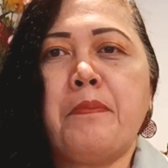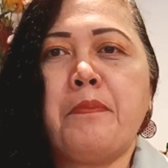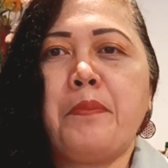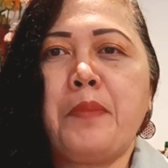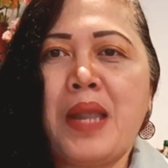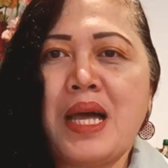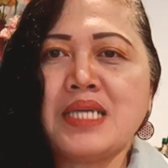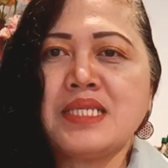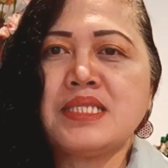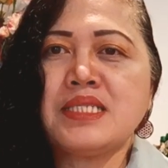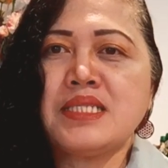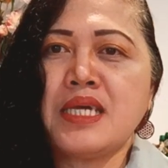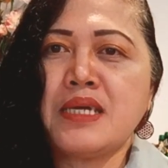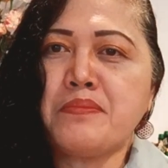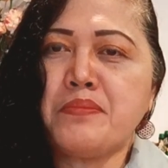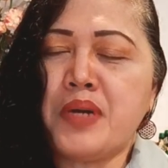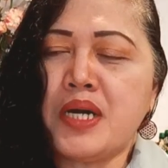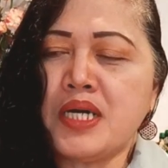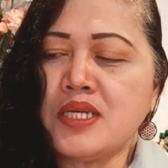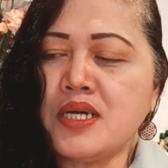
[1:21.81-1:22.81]

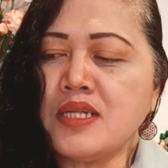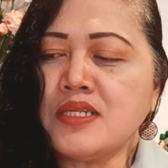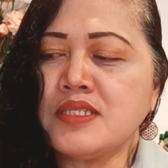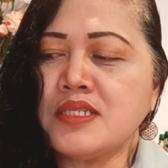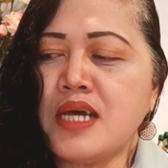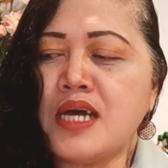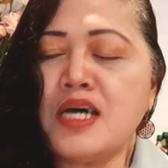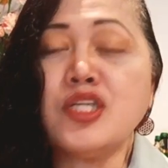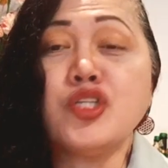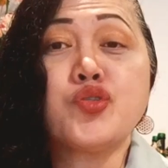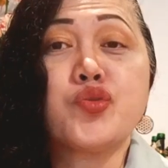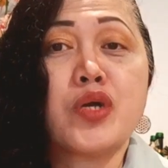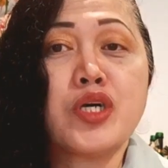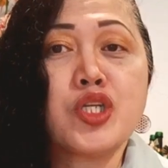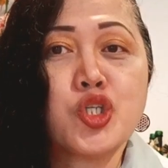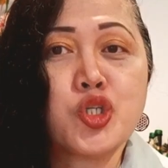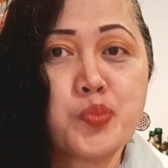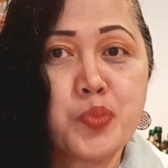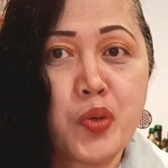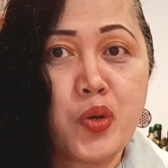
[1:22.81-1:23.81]
plastic bottles and
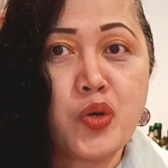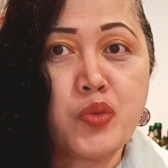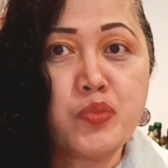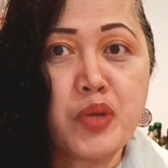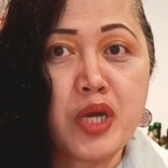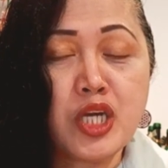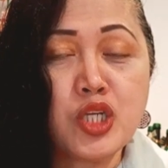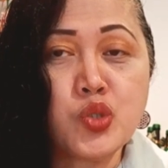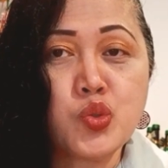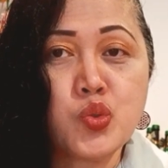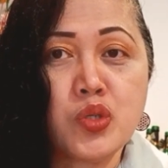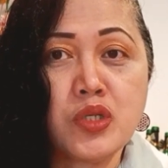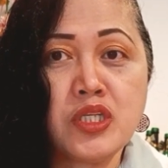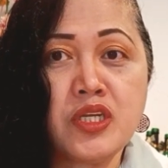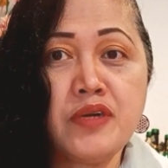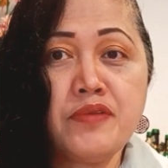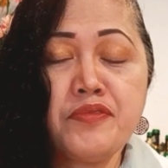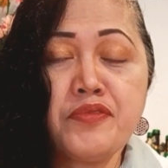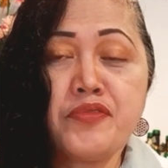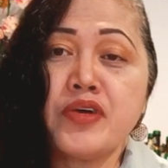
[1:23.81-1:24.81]
transform into
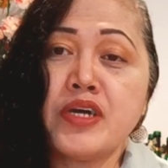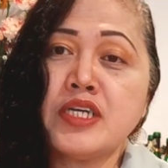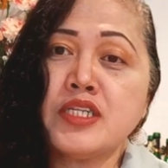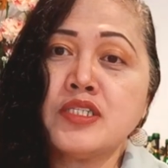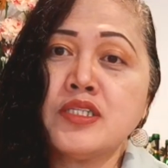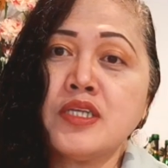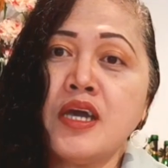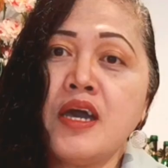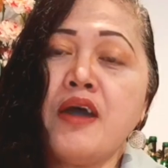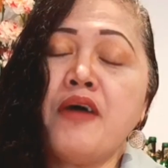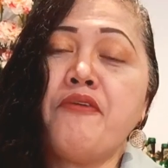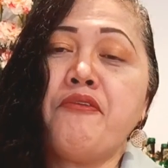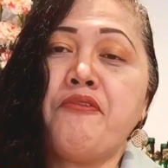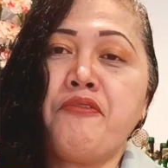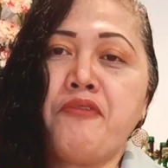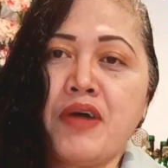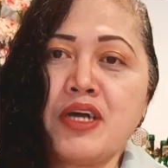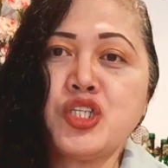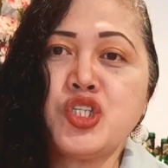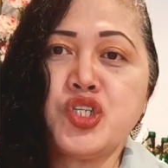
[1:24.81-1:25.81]
different
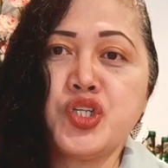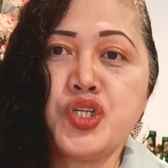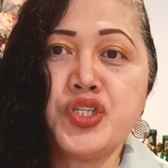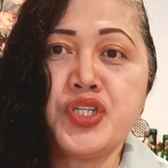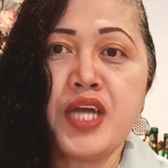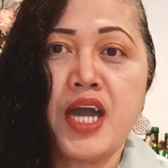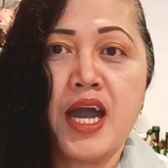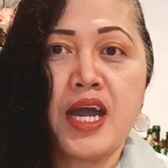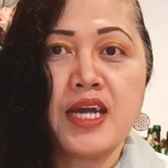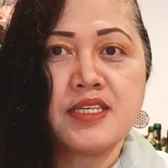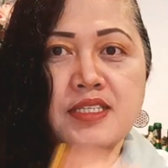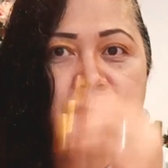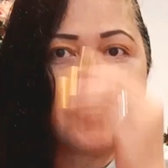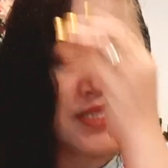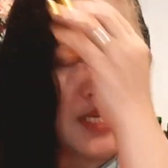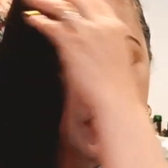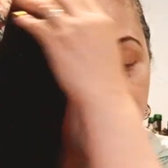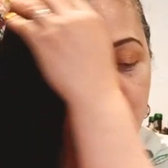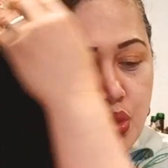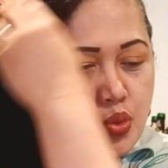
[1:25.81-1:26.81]
fashion
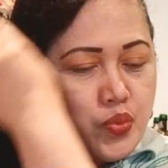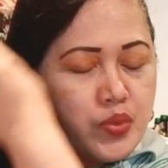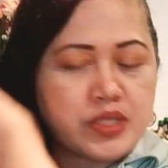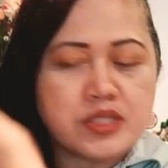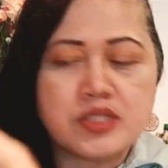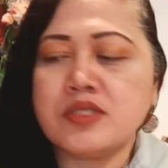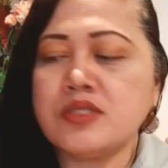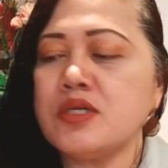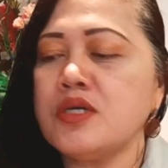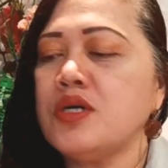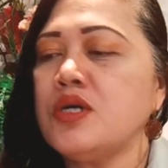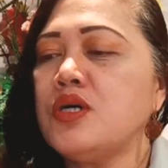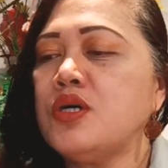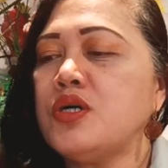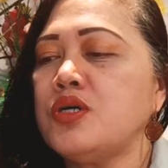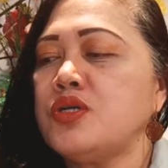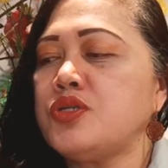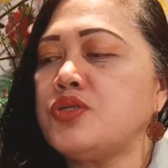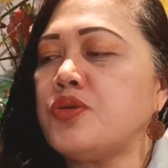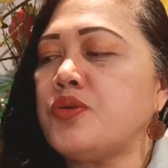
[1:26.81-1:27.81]
accessories.
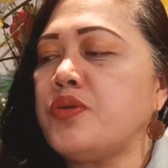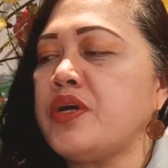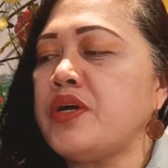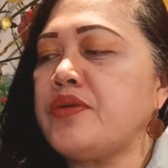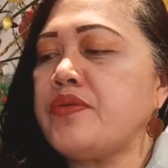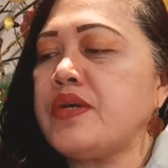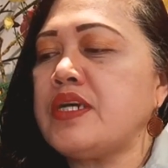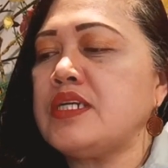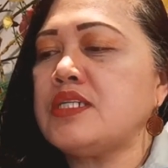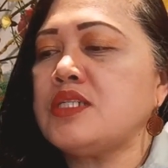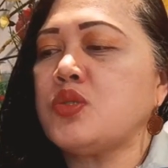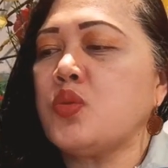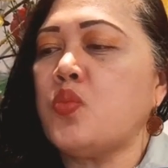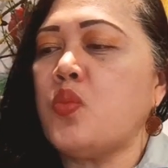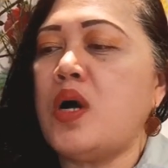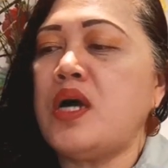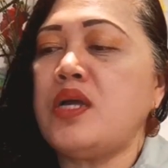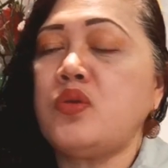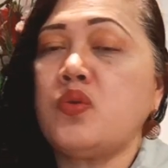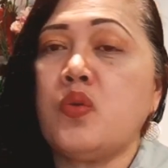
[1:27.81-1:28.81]
So here is
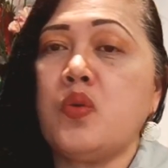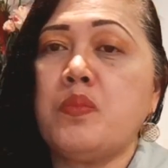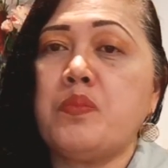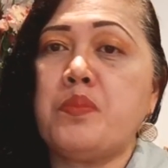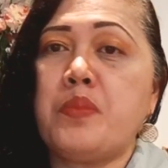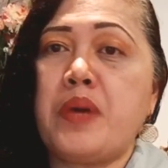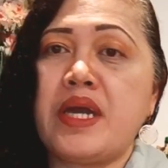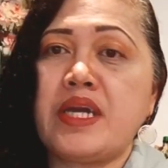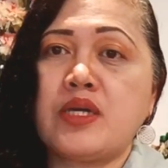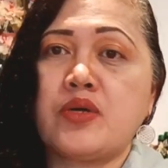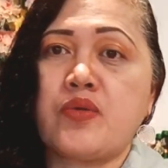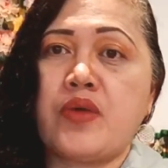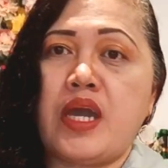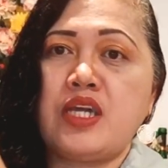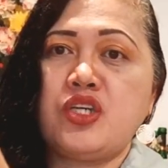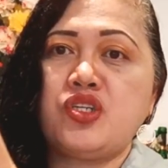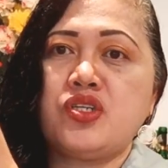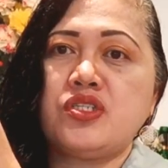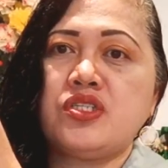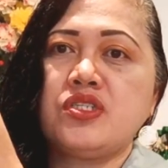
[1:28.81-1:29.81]
one of my
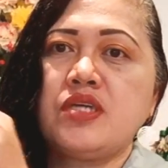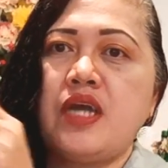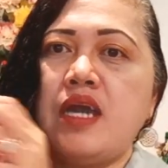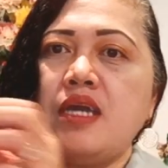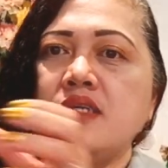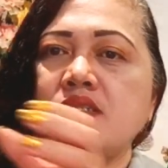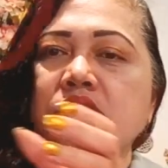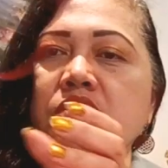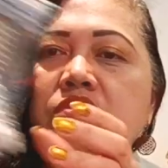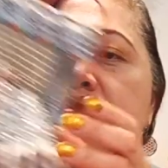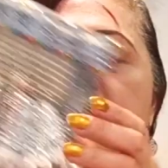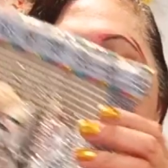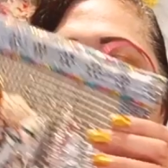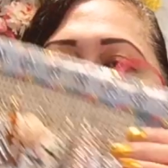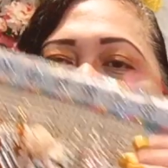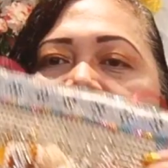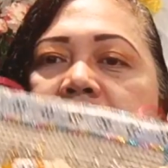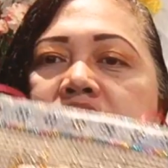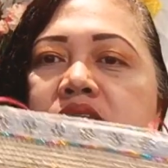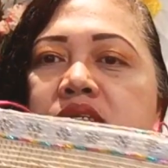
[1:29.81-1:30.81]
creations, guys. Look at
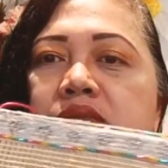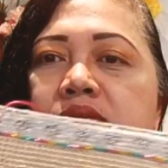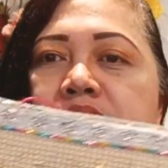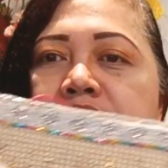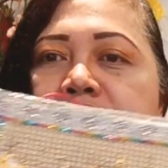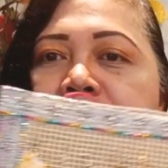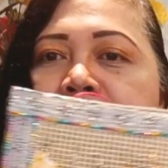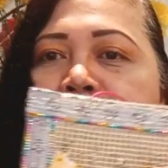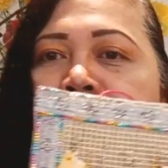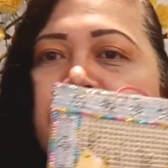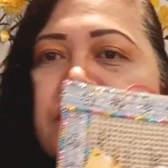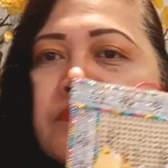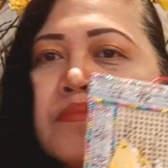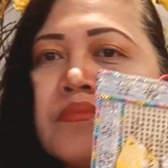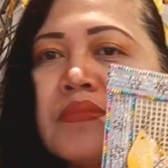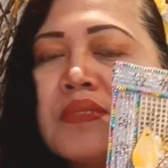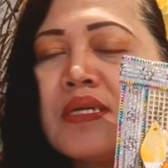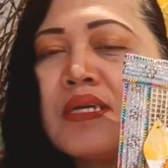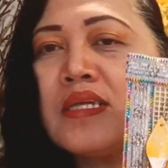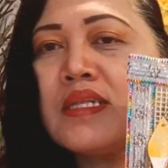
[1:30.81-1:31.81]
this.
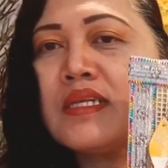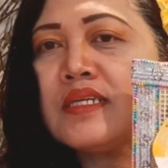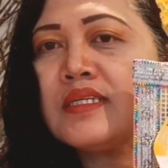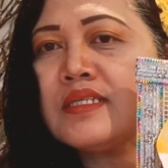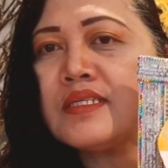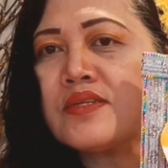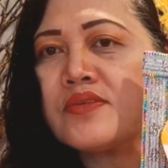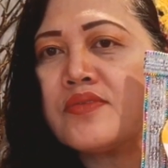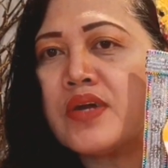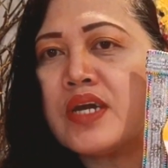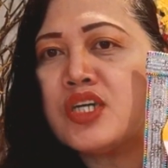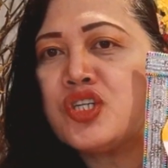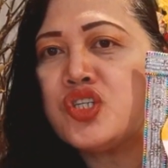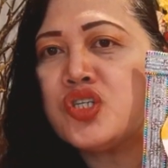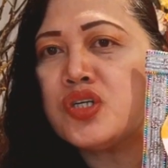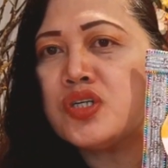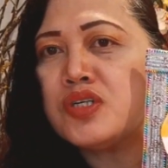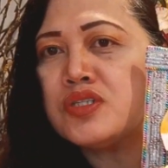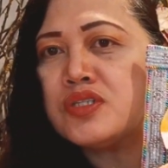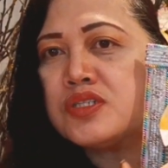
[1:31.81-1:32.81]
This
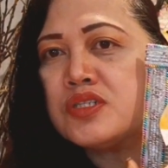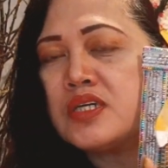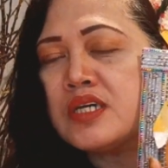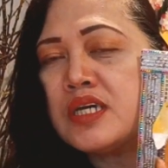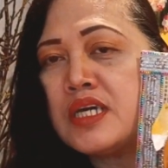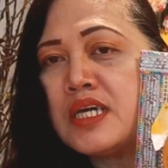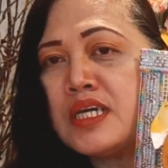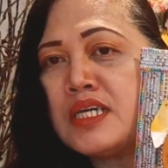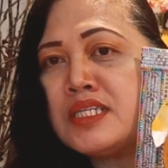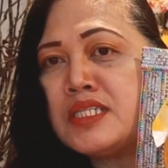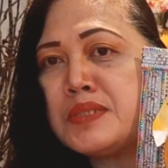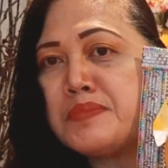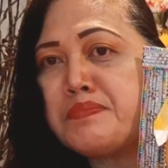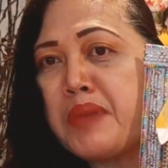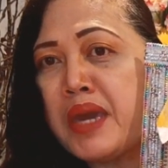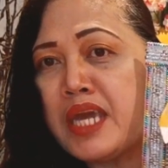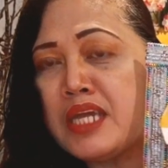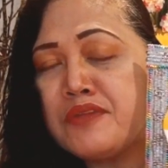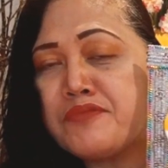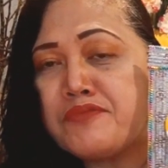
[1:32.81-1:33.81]
creations is
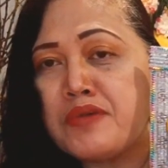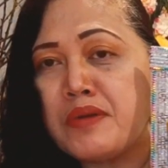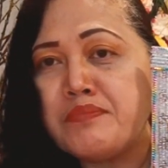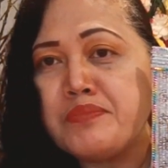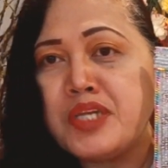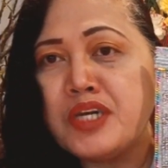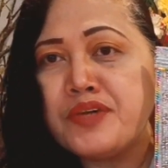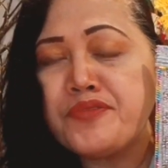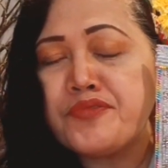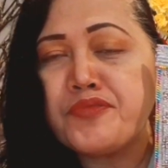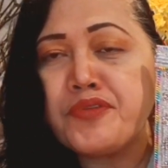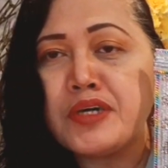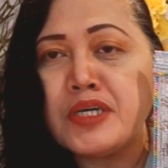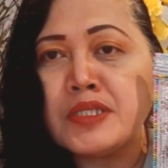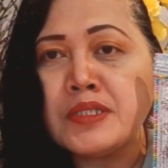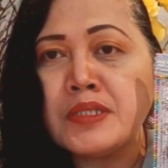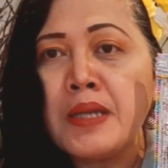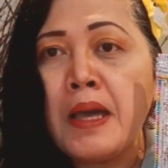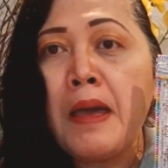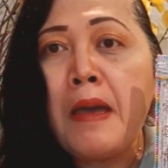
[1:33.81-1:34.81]
made from different
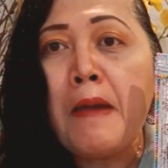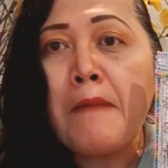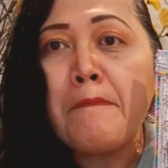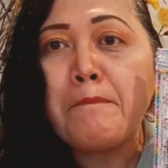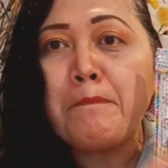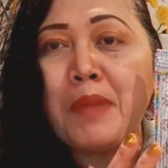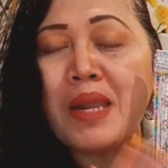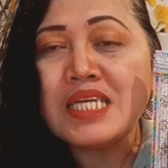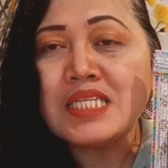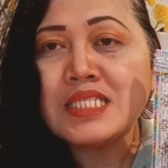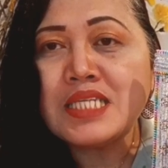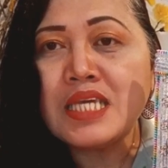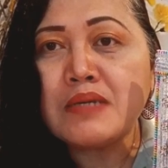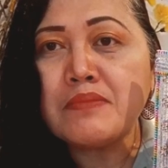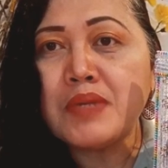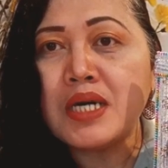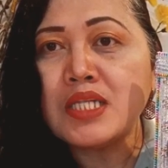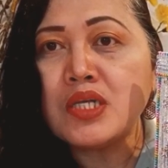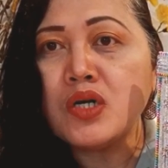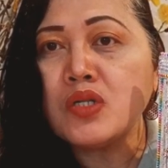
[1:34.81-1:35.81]
plastic
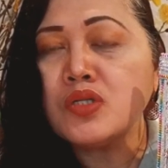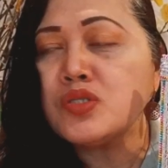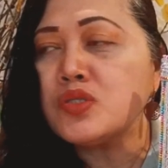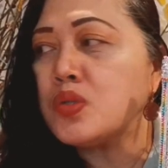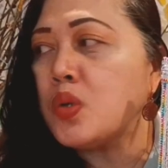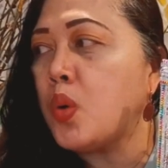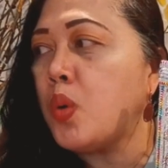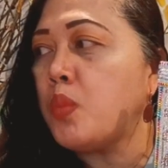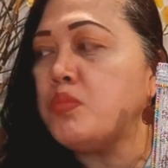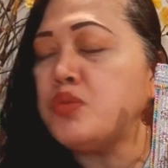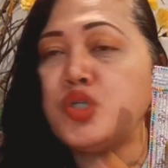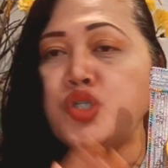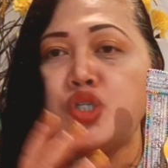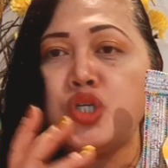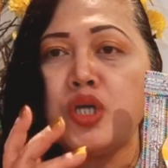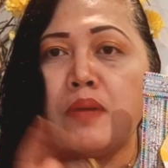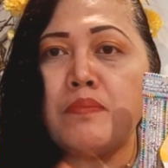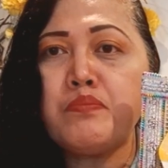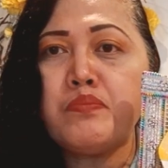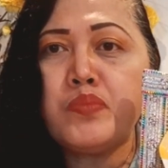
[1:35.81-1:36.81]
bottles of
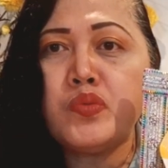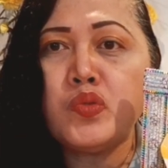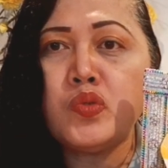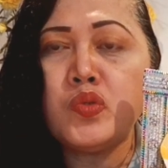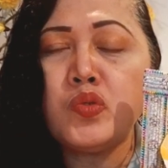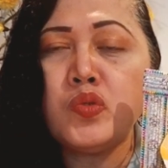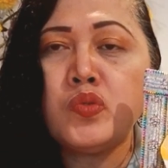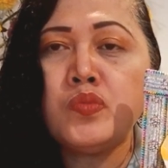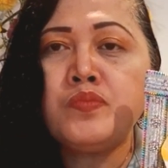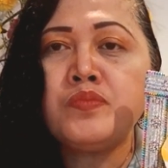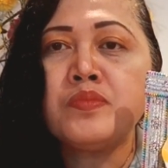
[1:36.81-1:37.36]
shampoo,